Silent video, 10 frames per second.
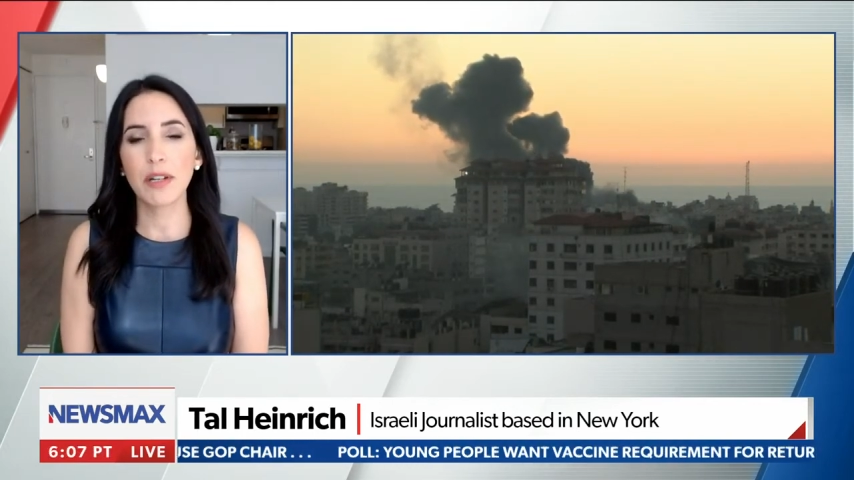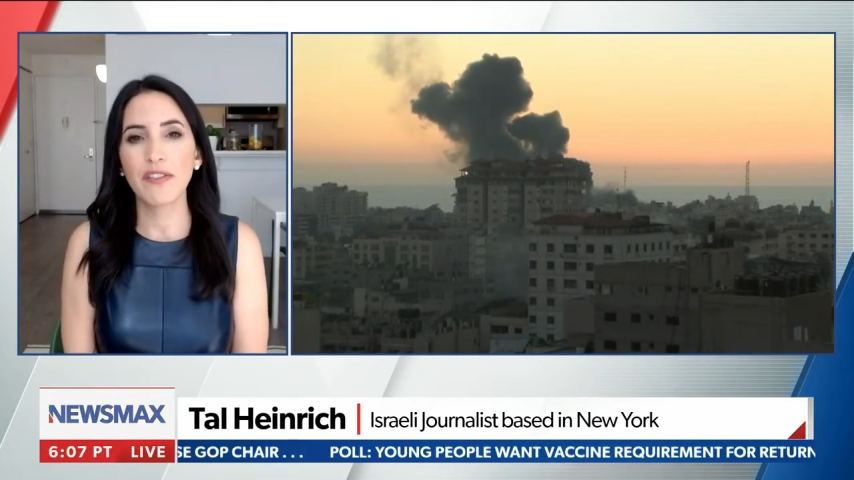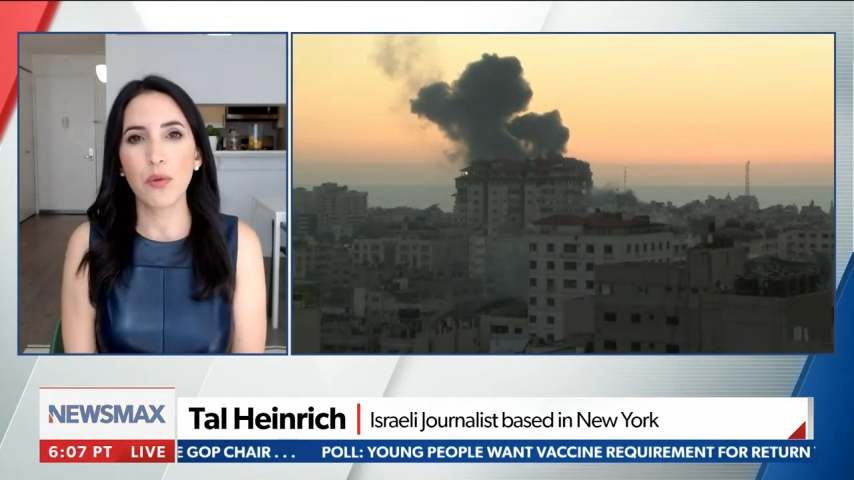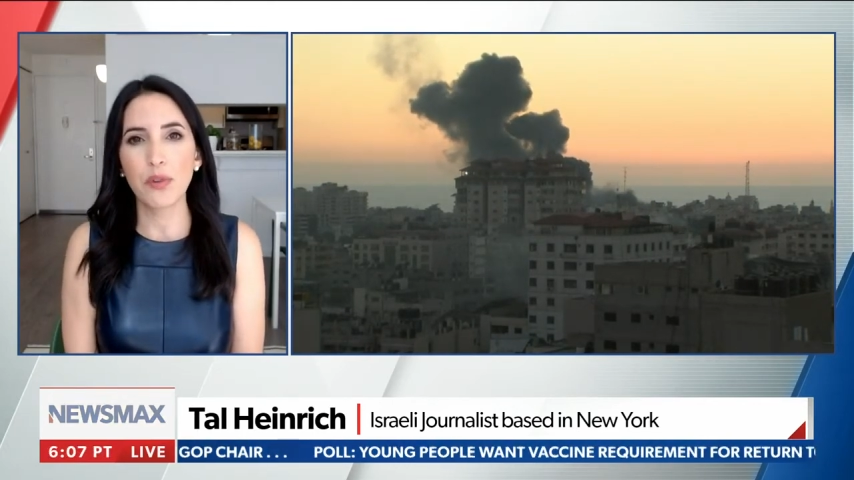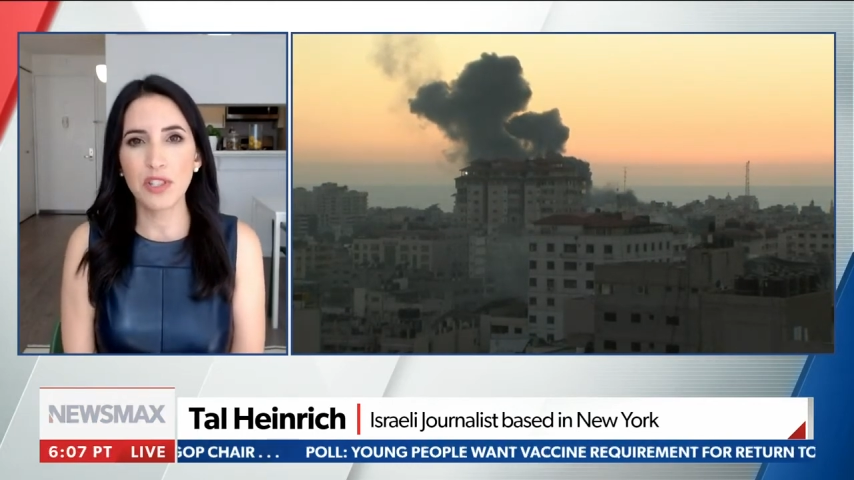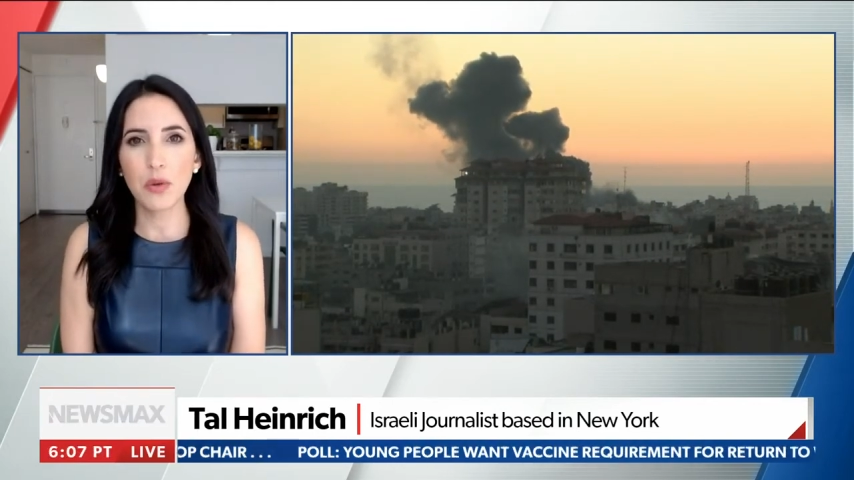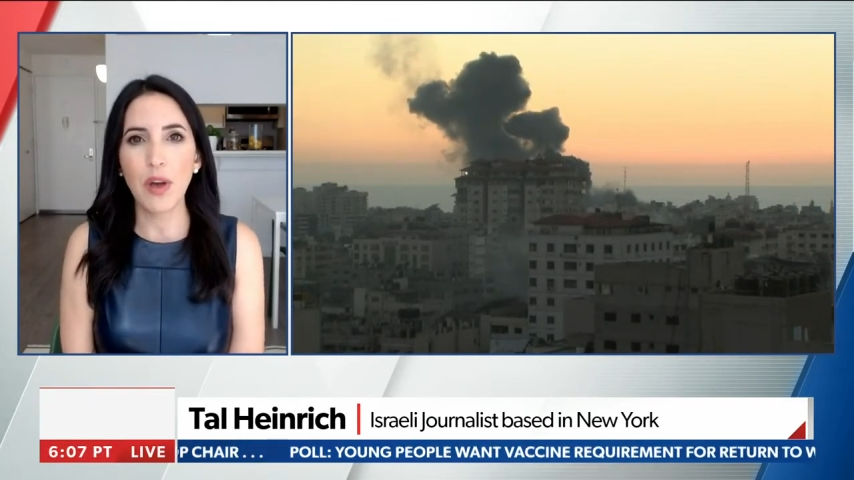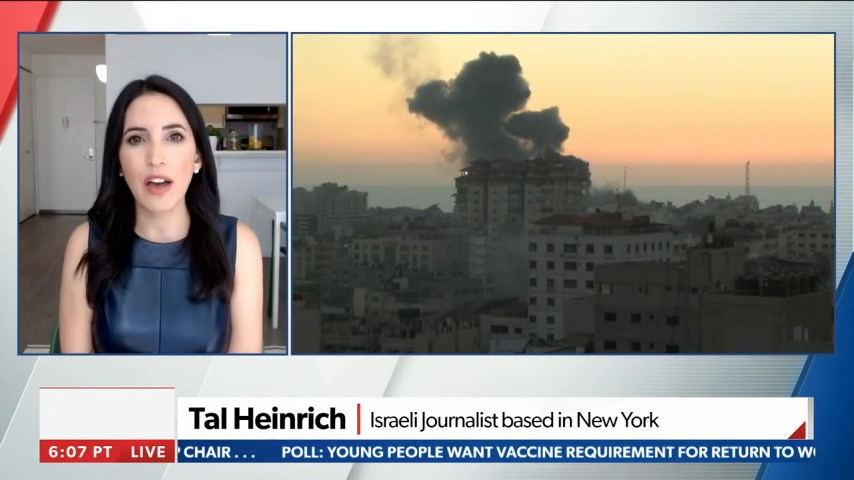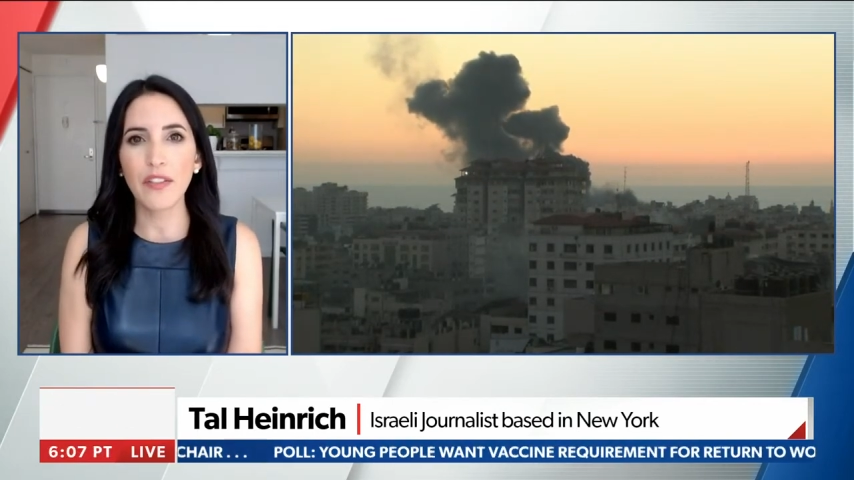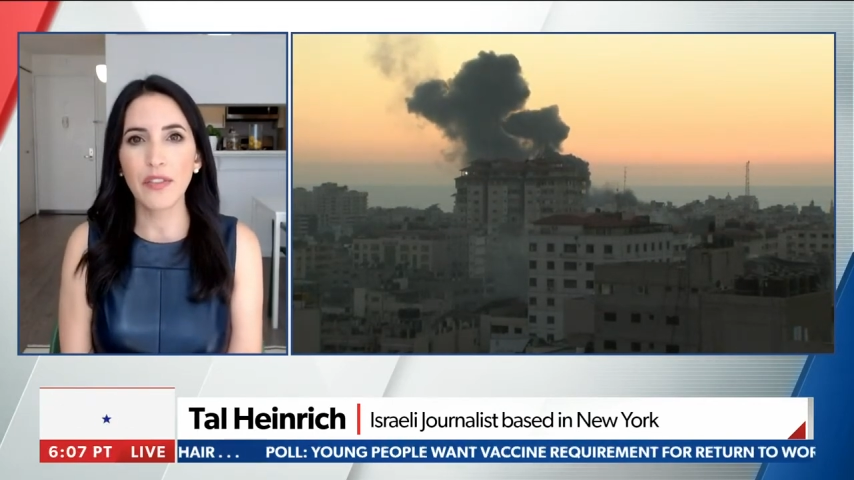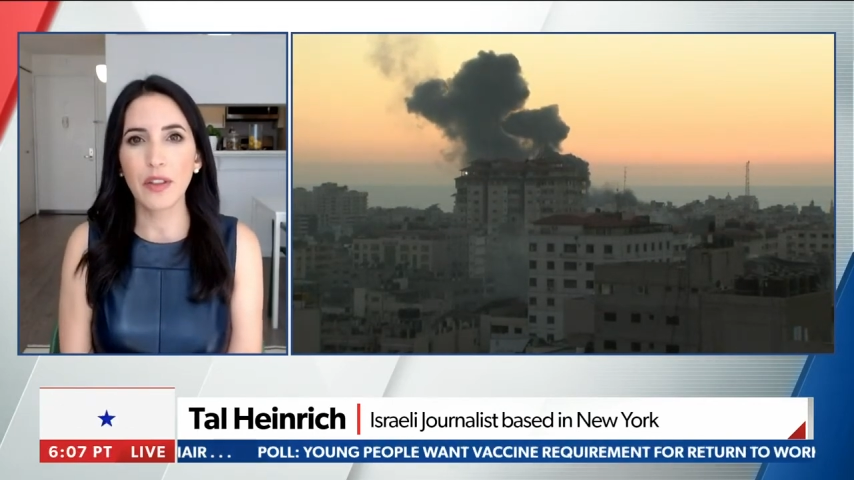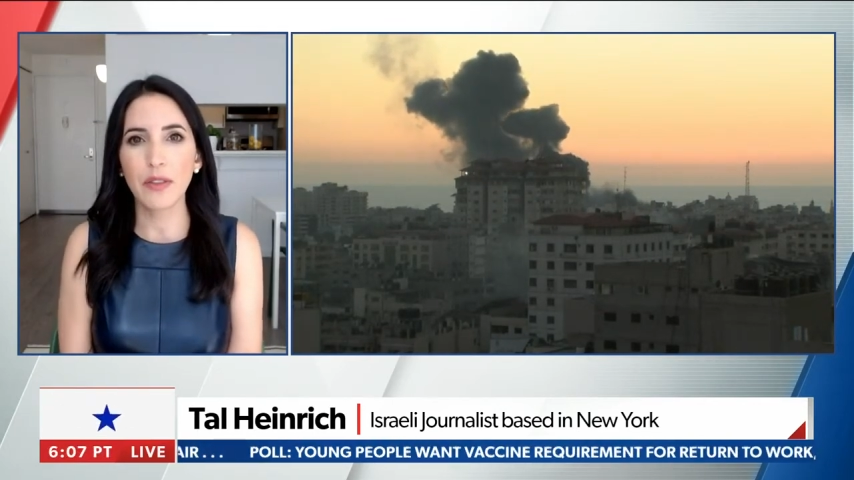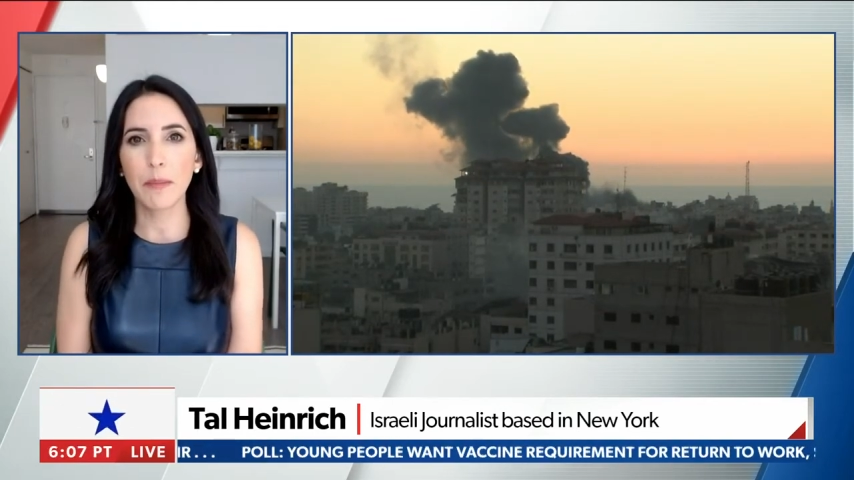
And of course, you have the,